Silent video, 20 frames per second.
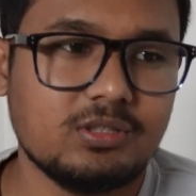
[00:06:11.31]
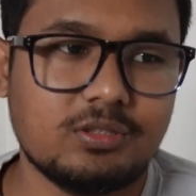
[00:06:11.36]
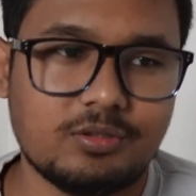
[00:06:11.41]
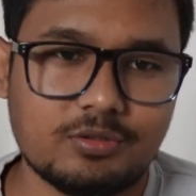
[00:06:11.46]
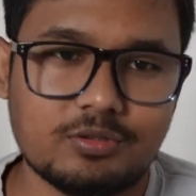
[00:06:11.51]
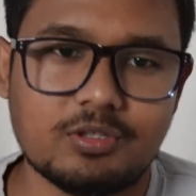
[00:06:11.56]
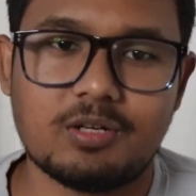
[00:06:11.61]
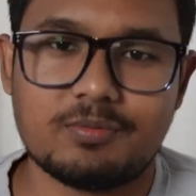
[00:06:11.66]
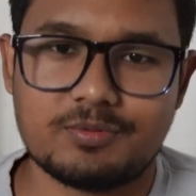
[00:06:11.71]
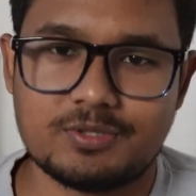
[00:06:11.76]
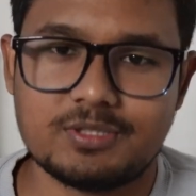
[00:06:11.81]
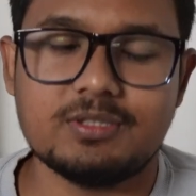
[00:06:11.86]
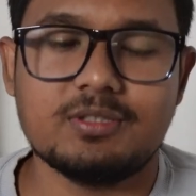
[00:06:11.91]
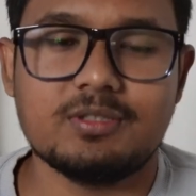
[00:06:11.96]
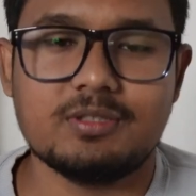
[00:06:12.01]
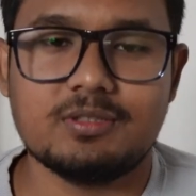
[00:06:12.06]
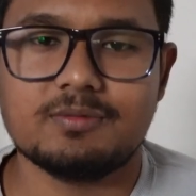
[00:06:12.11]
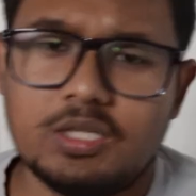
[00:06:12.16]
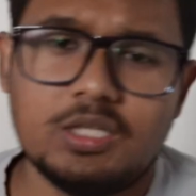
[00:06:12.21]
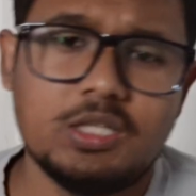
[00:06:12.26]
good option.
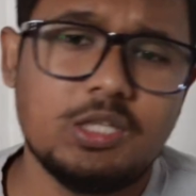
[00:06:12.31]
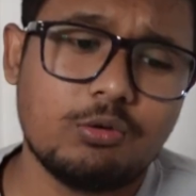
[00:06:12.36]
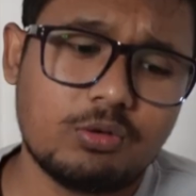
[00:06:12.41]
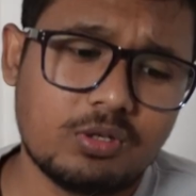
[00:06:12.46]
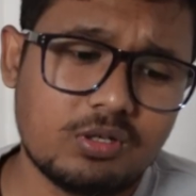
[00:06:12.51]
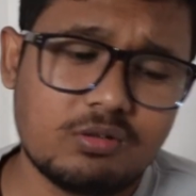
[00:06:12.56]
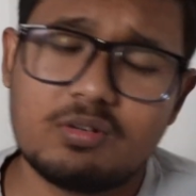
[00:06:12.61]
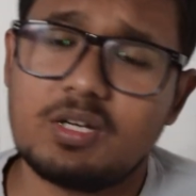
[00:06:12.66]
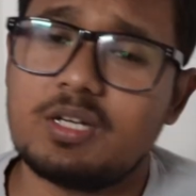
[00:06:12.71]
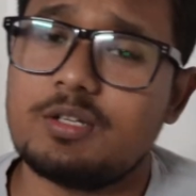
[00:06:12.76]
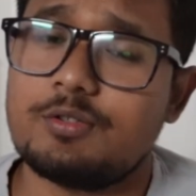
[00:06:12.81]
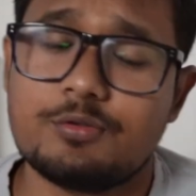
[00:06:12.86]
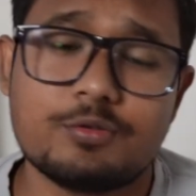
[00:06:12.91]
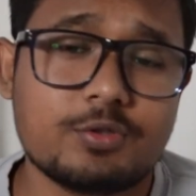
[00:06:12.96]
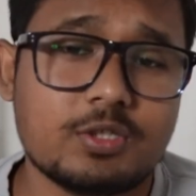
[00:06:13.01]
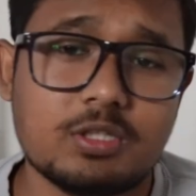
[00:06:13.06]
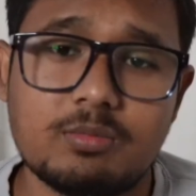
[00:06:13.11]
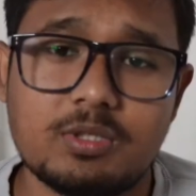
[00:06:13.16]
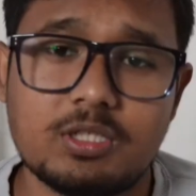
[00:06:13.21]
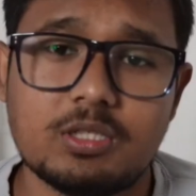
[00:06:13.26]
You can write
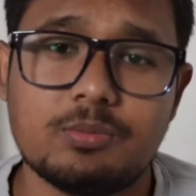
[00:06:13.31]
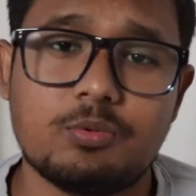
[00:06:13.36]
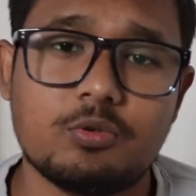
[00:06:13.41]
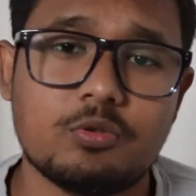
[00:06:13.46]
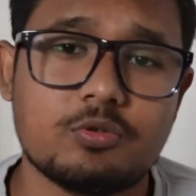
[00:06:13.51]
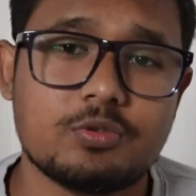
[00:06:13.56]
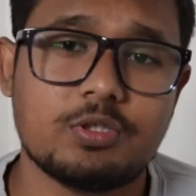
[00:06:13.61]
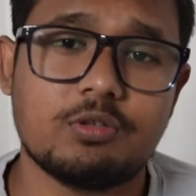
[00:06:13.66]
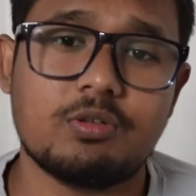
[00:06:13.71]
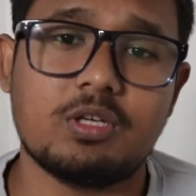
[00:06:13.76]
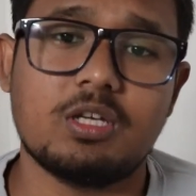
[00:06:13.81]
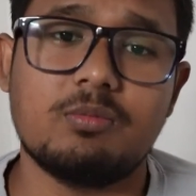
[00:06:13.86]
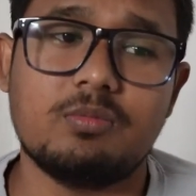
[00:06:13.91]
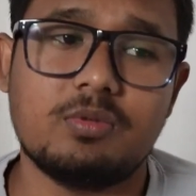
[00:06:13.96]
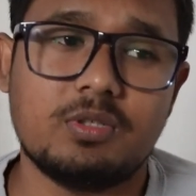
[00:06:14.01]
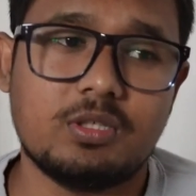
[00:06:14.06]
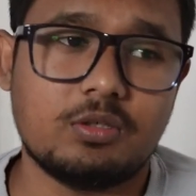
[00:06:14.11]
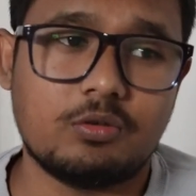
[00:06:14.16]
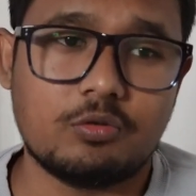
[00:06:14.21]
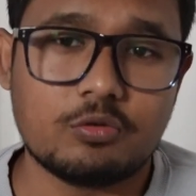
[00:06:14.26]
social media posts, you can
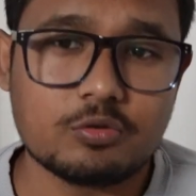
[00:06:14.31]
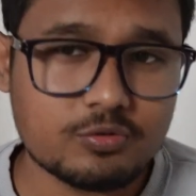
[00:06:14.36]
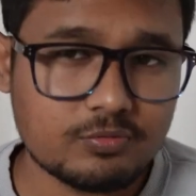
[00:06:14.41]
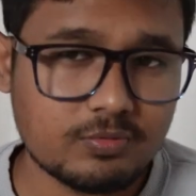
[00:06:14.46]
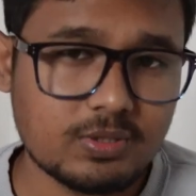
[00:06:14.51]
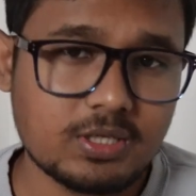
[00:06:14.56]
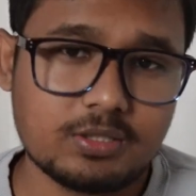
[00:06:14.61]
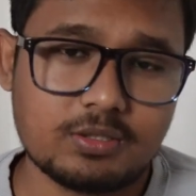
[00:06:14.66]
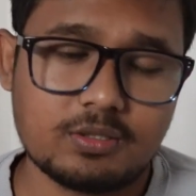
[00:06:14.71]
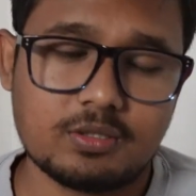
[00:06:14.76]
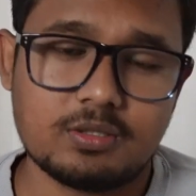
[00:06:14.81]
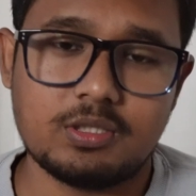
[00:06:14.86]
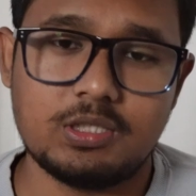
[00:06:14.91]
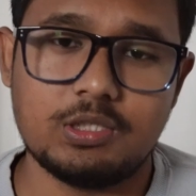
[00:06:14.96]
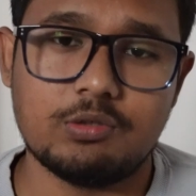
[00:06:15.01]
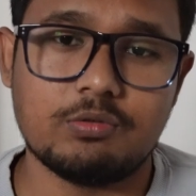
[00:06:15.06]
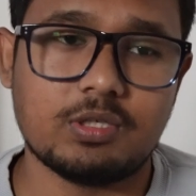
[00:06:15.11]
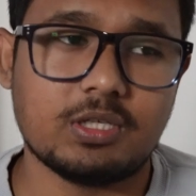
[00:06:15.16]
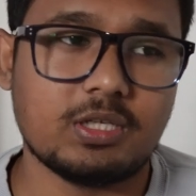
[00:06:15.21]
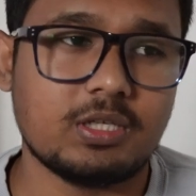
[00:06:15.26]
be a ghostwriter,
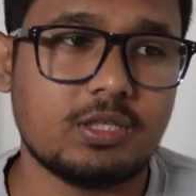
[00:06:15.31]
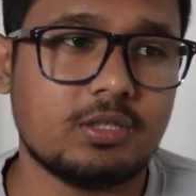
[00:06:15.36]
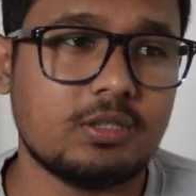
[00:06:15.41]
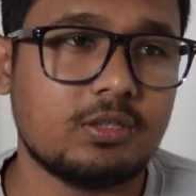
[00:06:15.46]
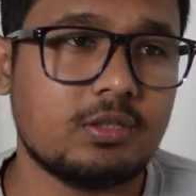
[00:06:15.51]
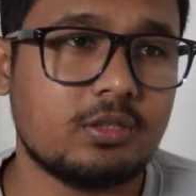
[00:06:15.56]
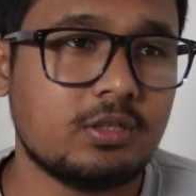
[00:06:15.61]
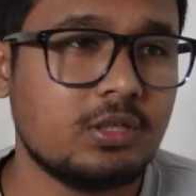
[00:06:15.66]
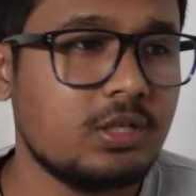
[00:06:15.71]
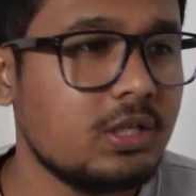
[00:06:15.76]
you can